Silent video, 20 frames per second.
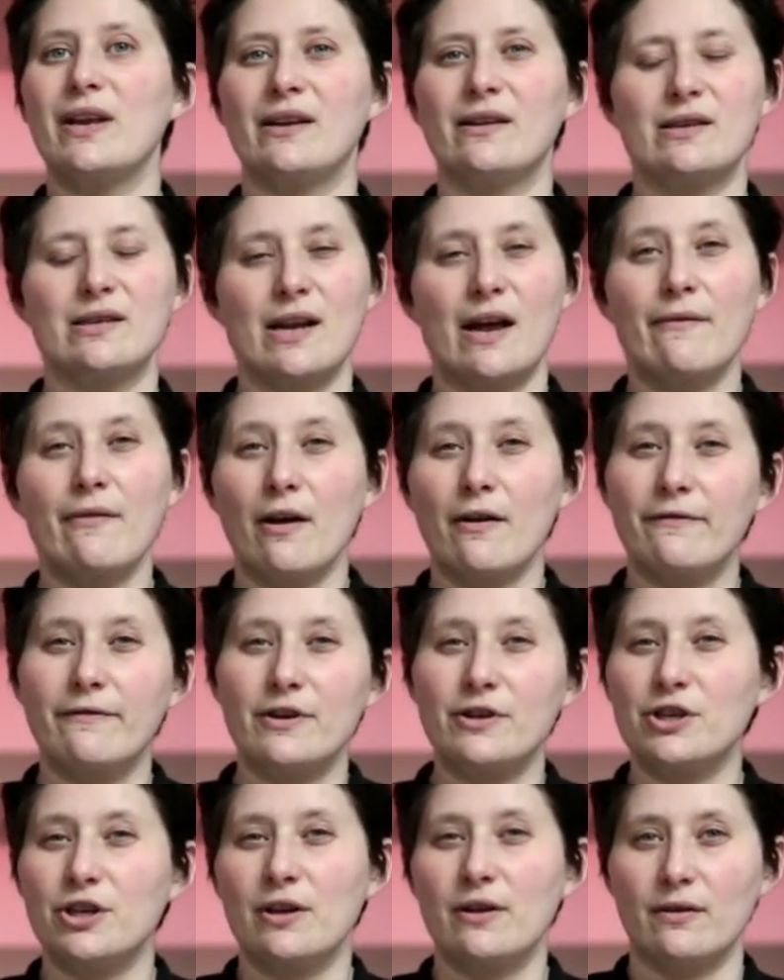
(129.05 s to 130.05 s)
It doesn't have that
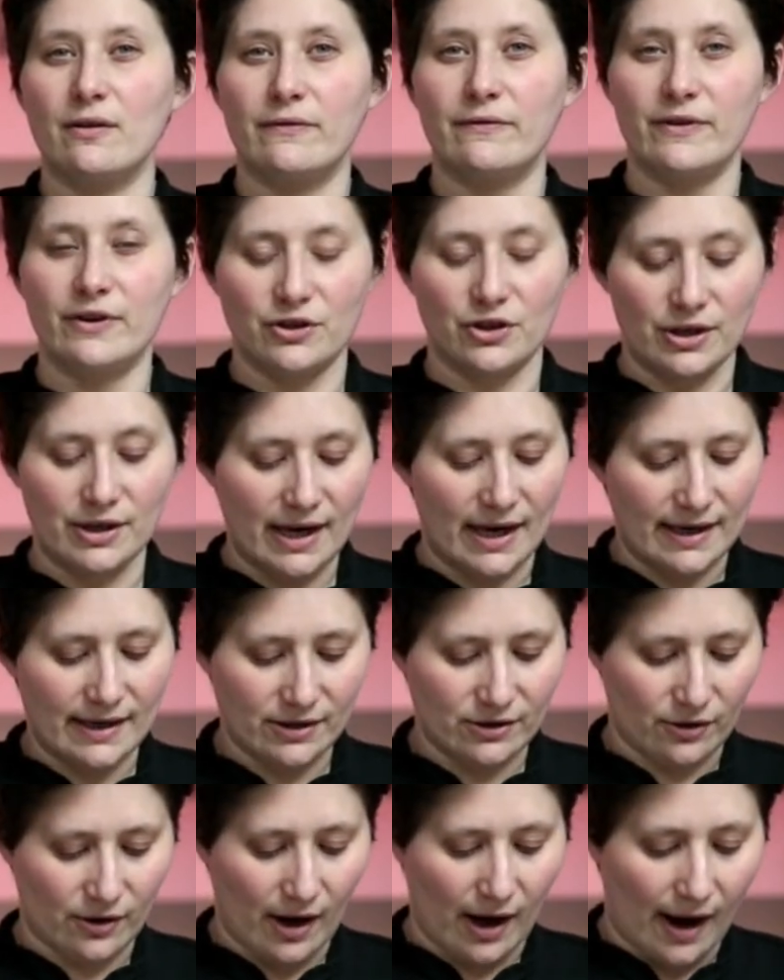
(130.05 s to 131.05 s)
fishy
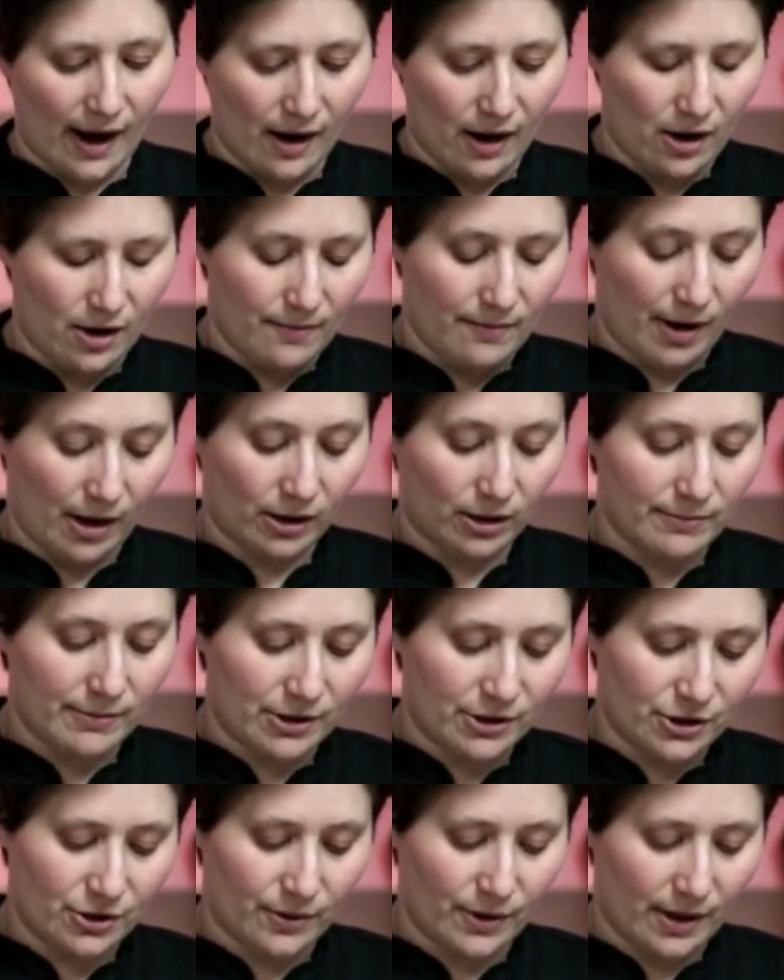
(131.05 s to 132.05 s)
taste or element
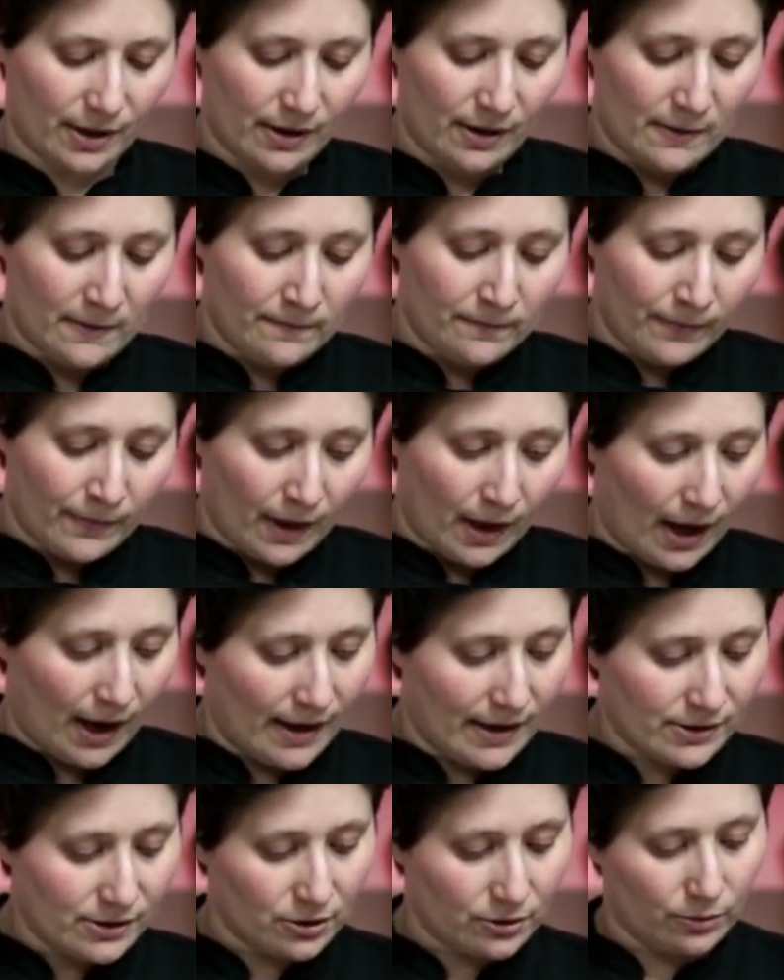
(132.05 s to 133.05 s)
to it.
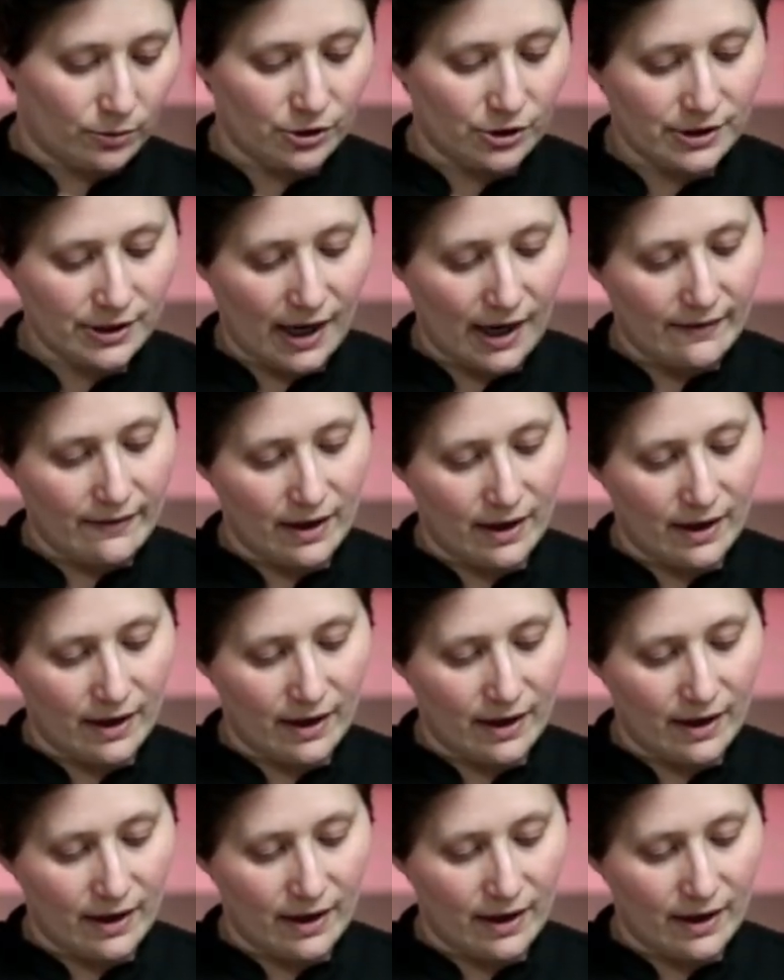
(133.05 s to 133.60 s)
And so we'll just add